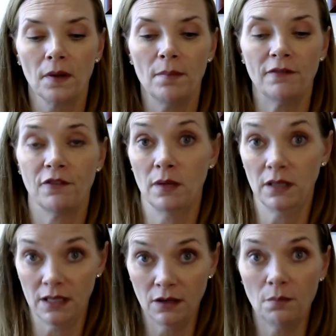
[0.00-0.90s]
But from a
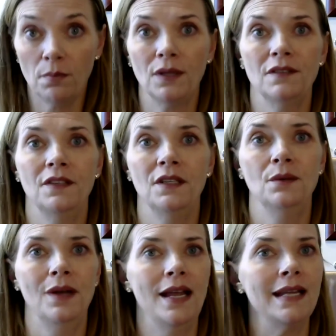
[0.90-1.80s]
legal point of
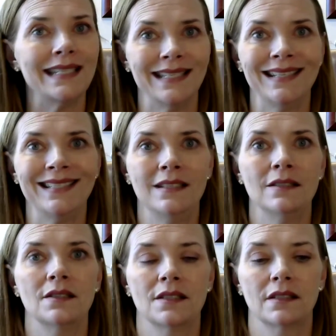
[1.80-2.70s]
view, eight to 10
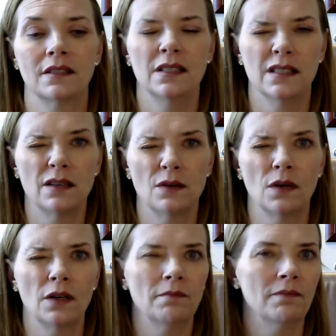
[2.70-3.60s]
years is the
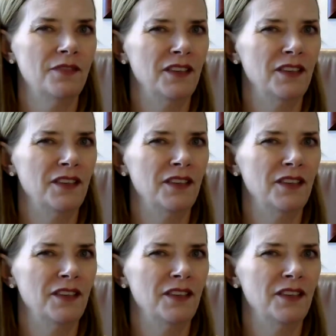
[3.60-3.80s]
norm.